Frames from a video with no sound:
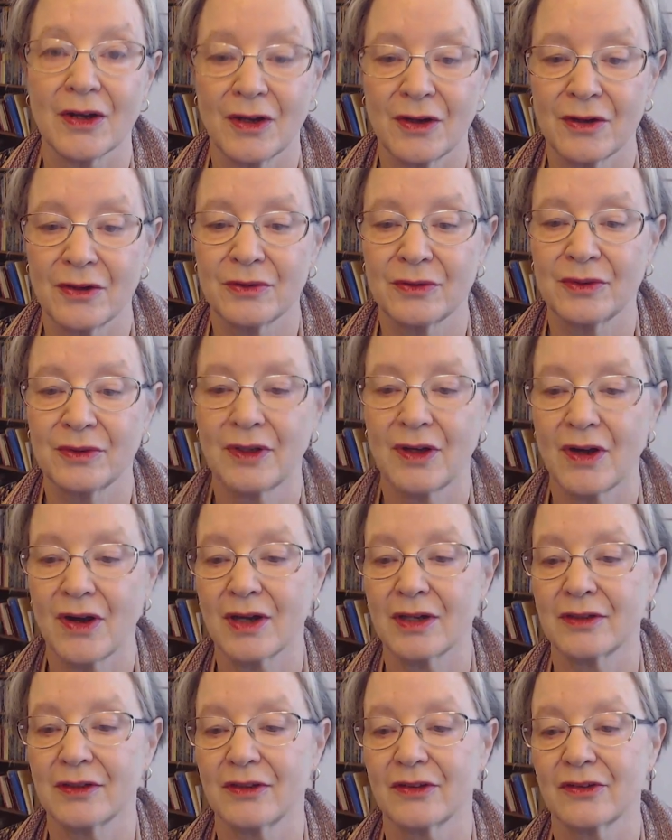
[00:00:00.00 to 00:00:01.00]
own
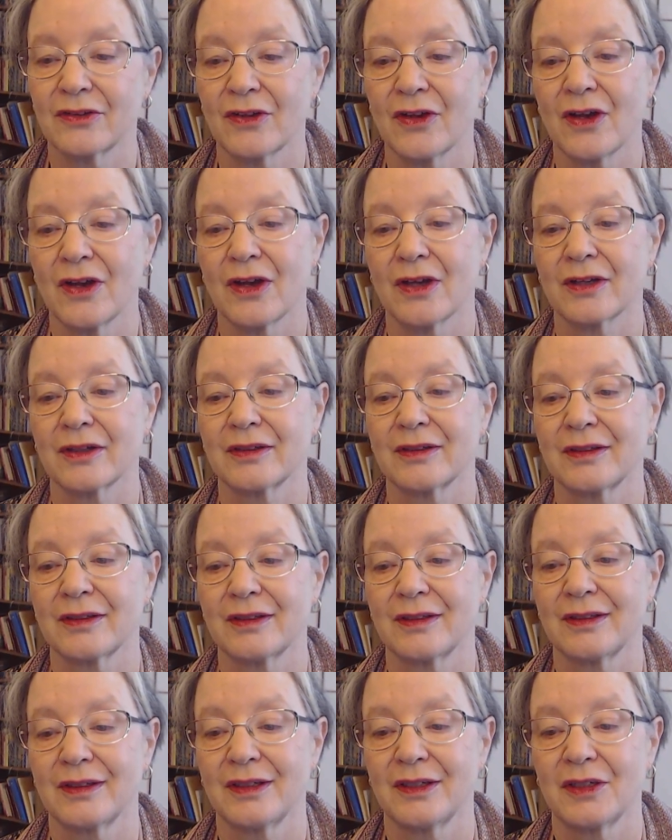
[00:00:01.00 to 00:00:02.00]
heart's song.
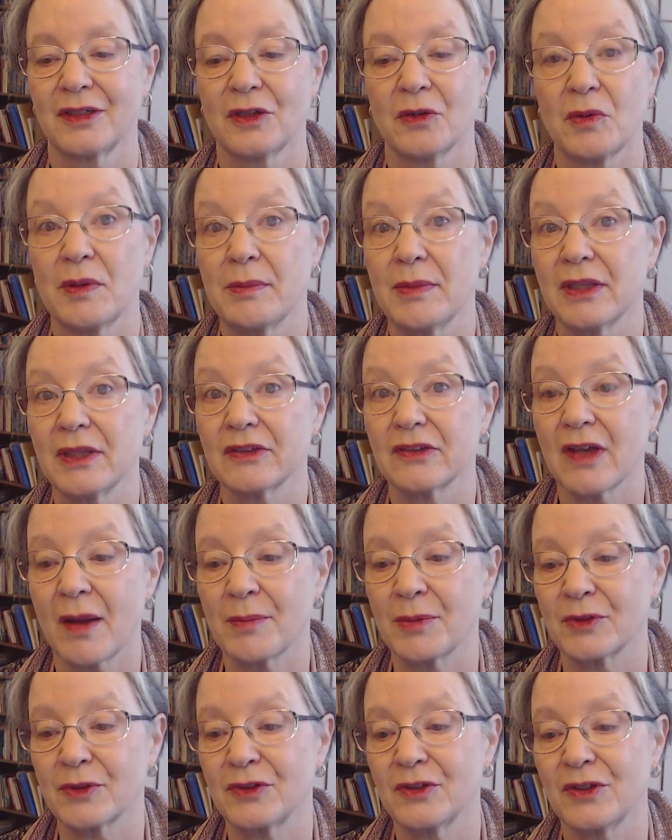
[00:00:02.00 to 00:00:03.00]
We miss
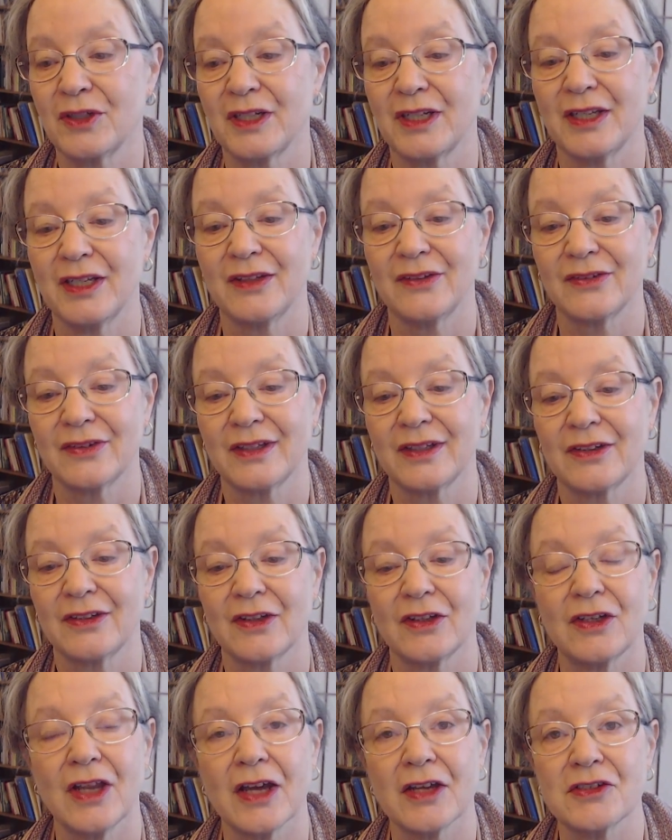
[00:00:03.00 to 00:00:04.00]
opportunities
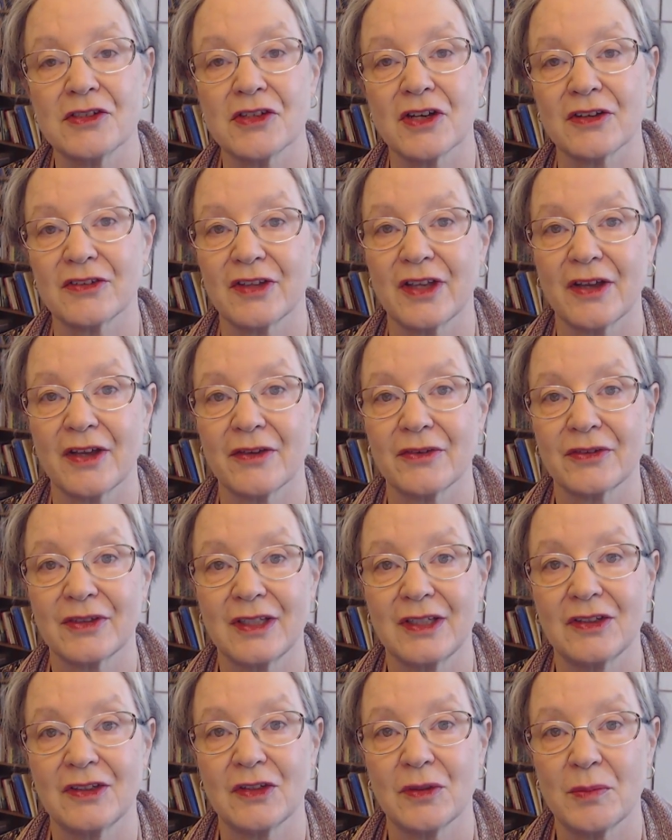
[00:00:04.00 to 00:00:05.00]
to nudge ourselves
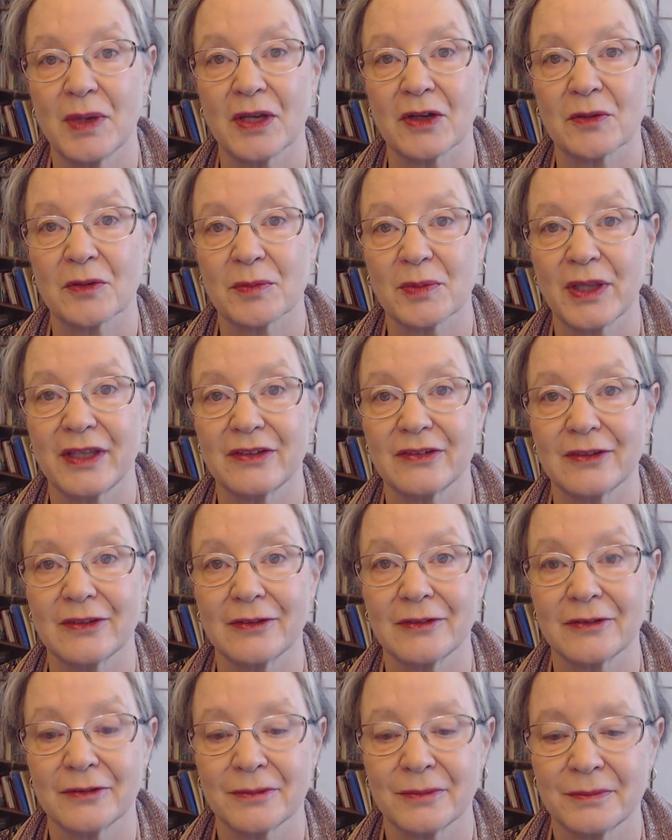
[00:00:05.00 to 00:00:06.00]
into better
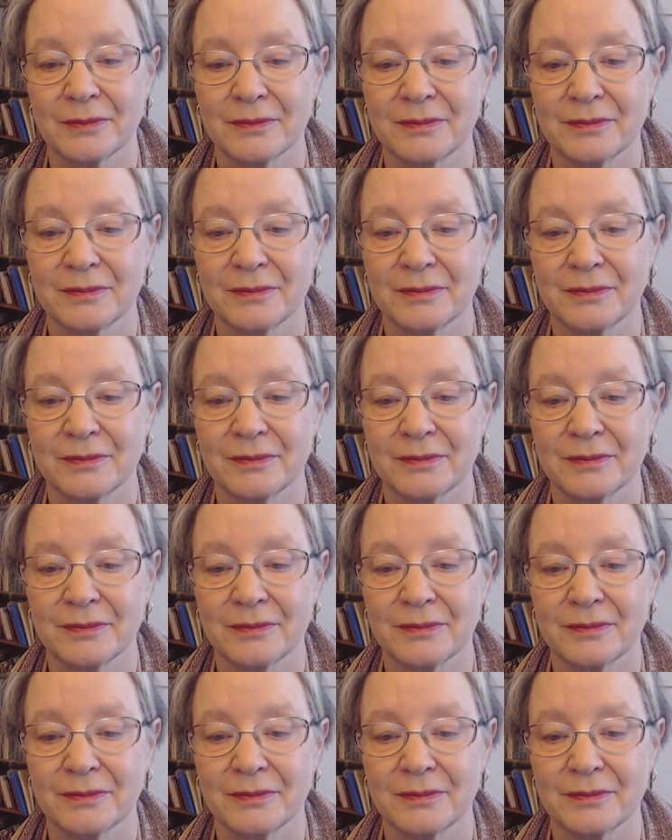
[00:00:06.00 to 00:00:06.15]
places.